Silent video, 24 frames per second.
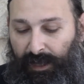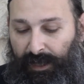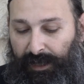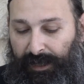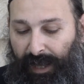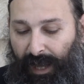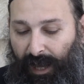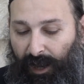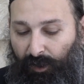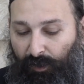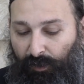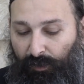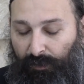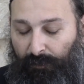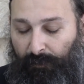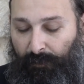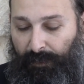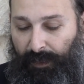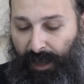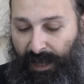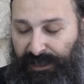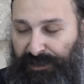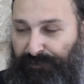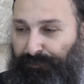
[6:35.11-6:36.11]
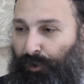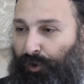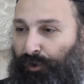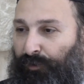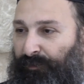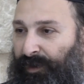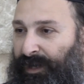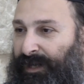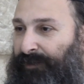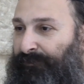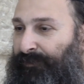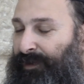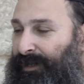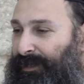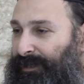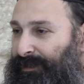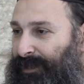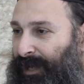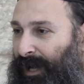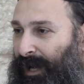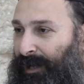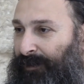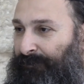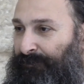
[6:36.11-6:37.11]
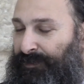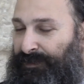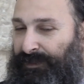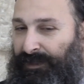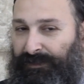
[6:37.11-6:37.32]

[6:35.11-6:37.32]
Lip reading: Now, I spoke many, many times